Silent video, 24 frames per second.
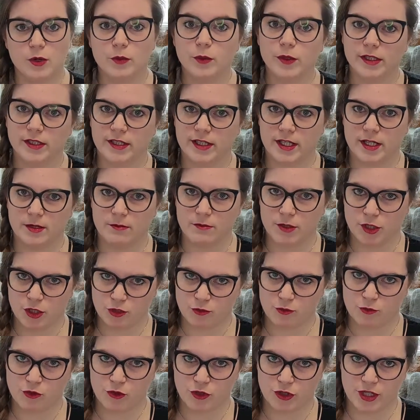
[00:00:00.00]
will take
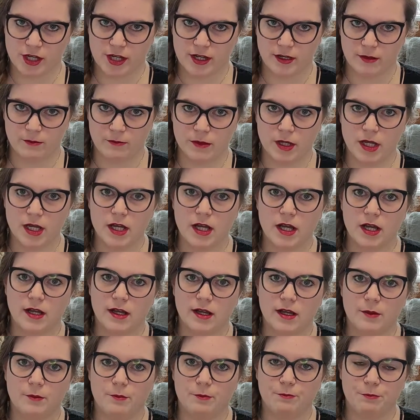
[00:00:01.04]
much more time.
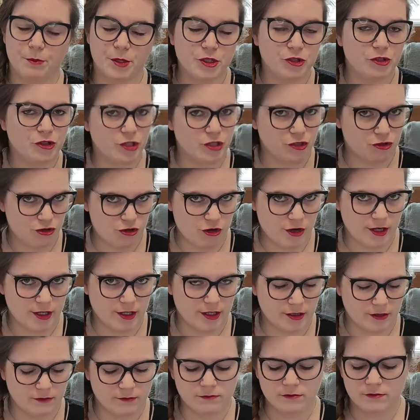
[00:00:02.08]
But you can try
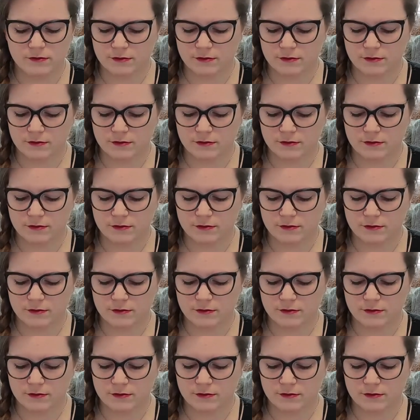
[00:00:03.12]
it.